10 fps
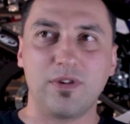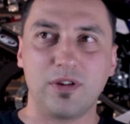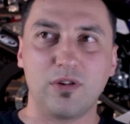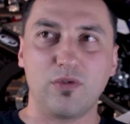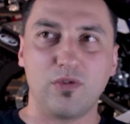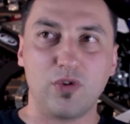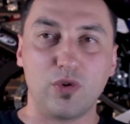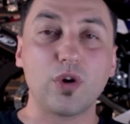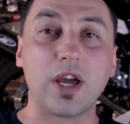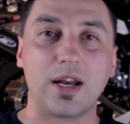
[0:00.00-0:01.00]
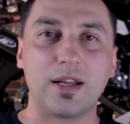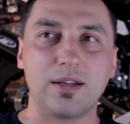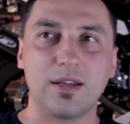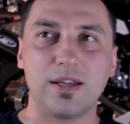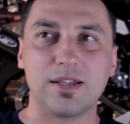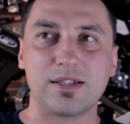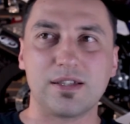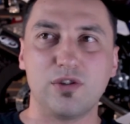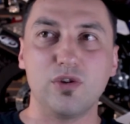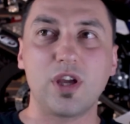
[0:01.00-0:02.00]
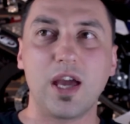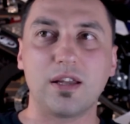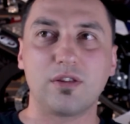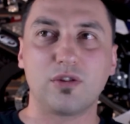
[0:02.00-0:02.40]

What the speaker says: when you look at it, is you get